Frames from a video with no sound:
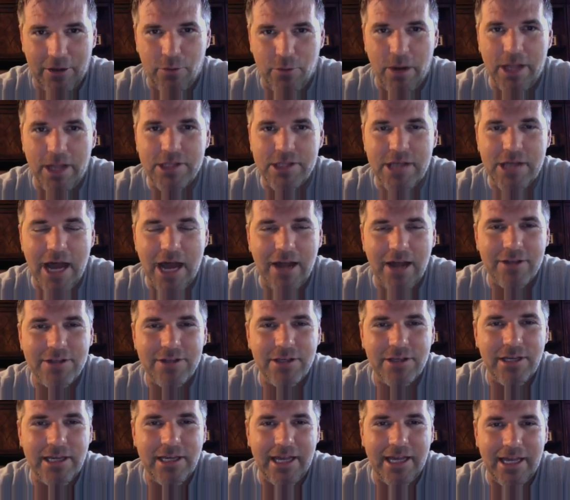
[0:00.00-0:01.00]
Great talking
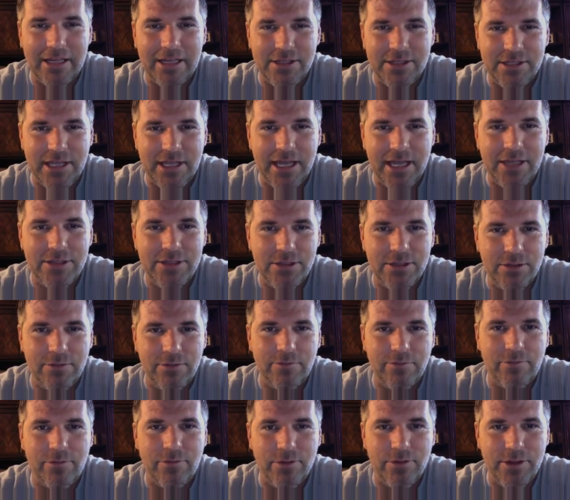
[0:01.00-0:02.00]
to you, and stay
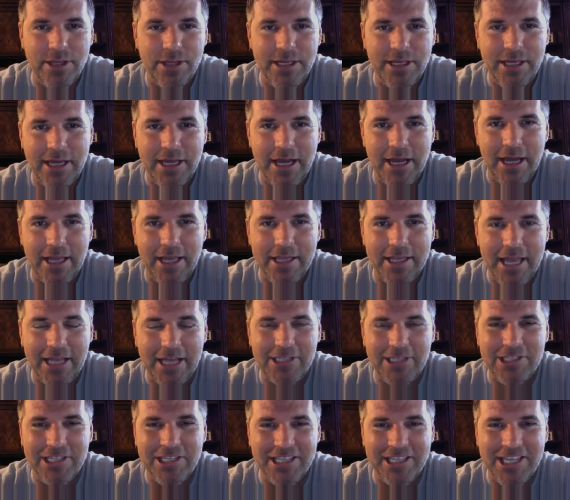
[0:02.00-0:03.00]
tuned for the
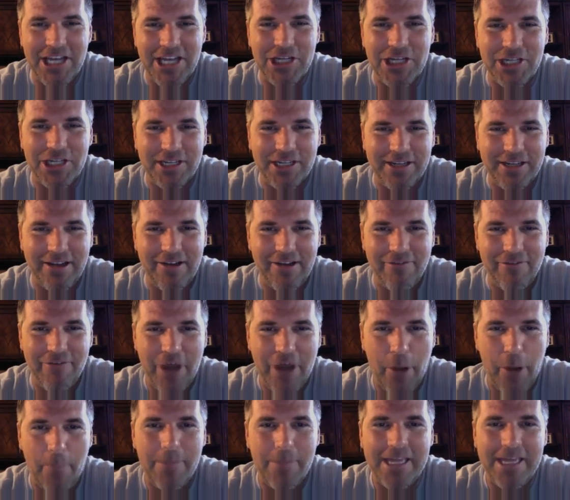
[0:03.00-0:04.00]
next edition of
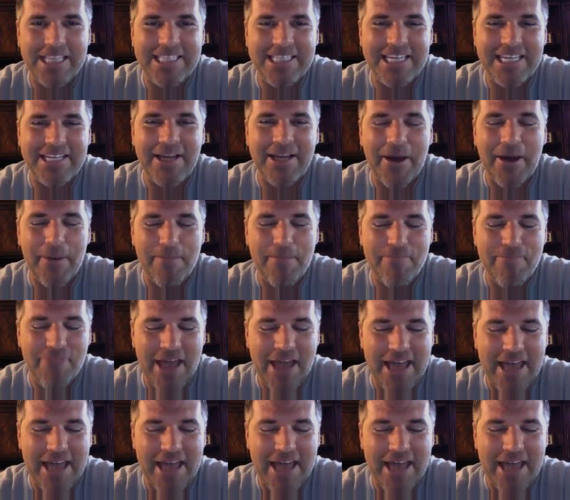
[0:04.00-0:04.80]
Help Me T-Dub.